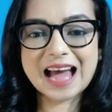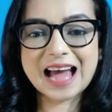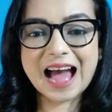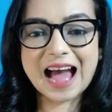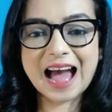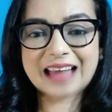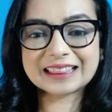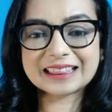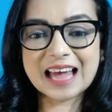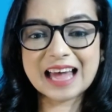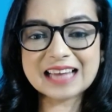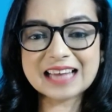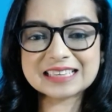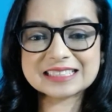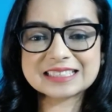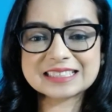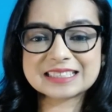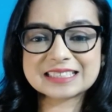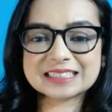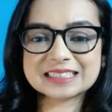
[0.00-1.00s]
That
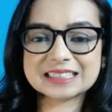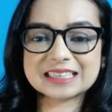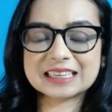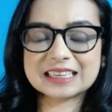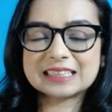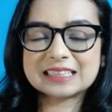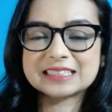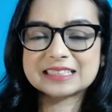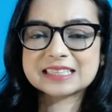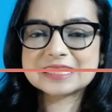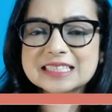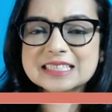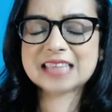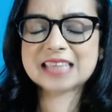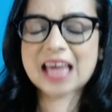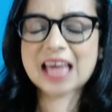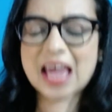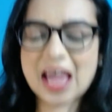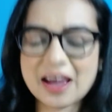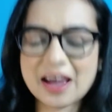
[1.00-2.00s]
is, it is
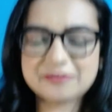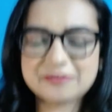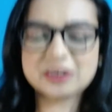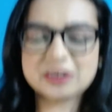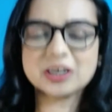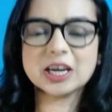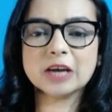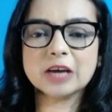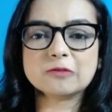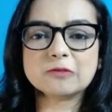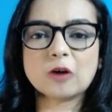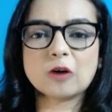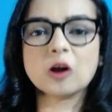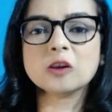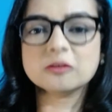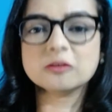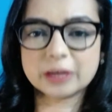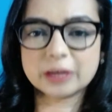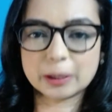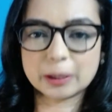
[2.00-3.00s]
ever
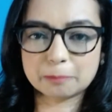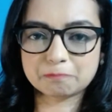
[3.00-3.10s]
evolving.